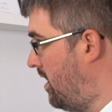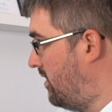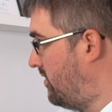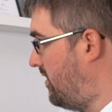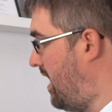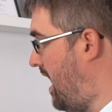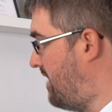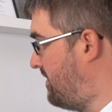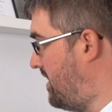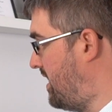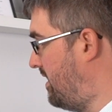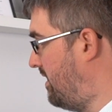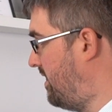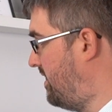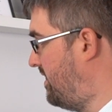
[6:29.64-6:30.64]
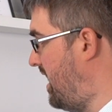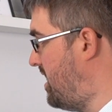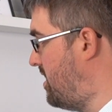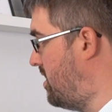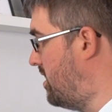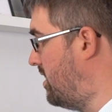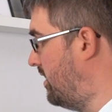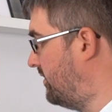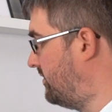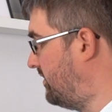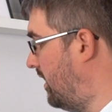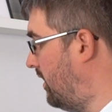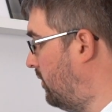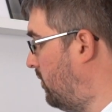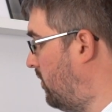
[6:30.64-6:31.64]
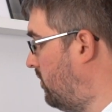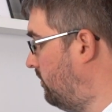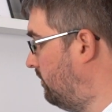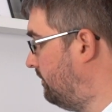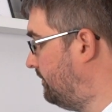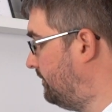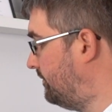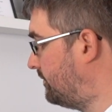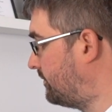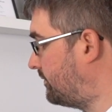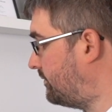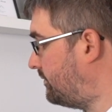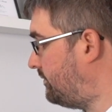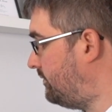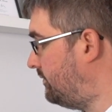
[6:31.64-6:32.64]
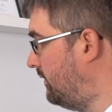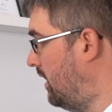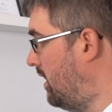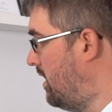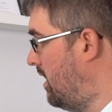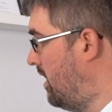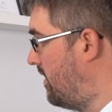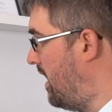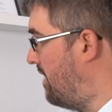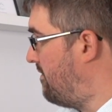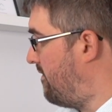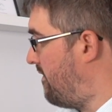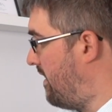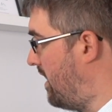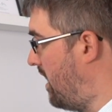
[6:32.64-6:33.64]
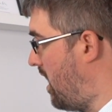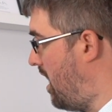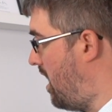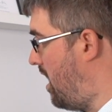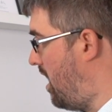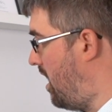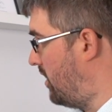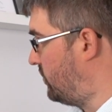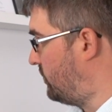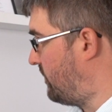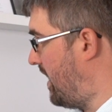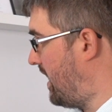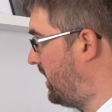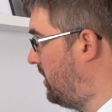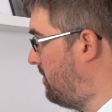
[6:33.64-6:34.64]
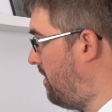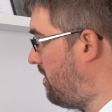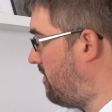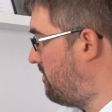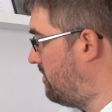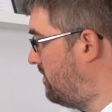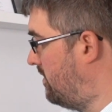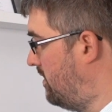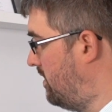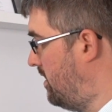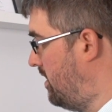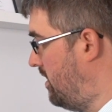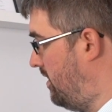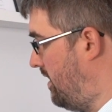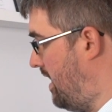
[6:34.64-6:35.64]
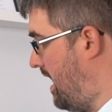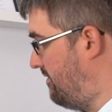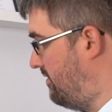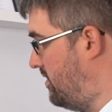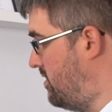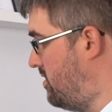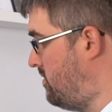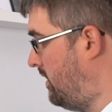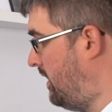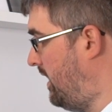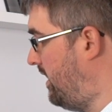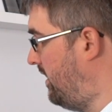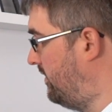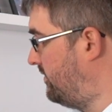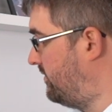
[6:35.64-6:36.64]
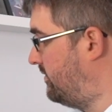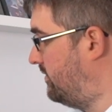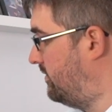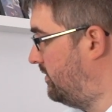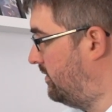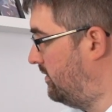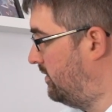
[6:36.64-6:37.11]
So they have a thinner cell wall. They have a very large vacuole. They have a nucleus.